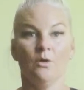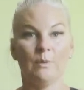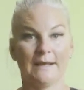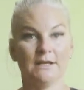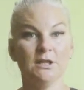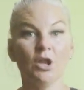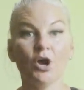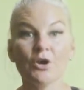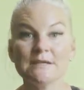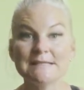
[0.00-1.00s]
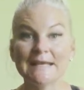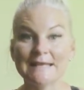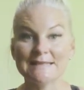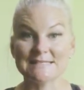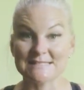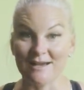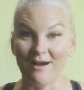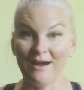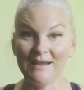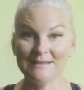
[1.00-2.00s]
We're closing in the
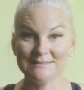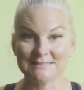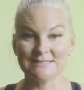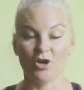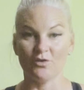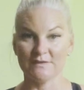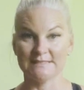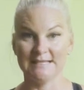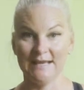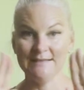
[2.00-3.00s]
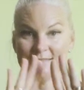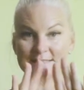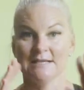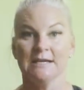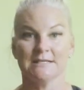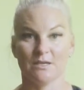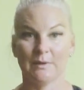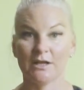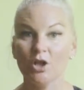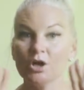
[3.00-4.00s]
sides of the tent, so
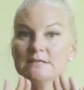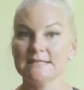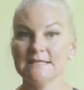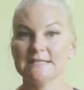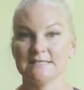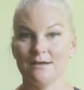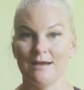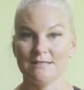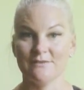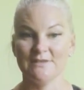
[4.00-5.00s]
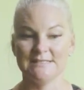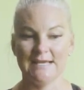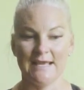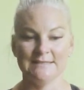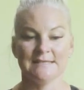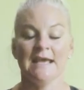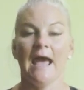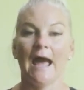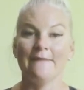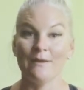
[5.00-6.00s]
we're closing in the sides of the tent,
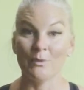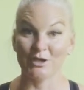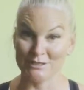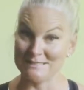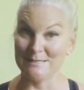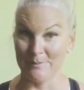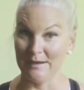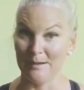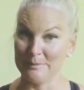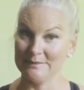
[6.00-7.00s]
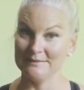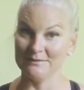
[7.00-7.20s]
and then we're going to zip it up.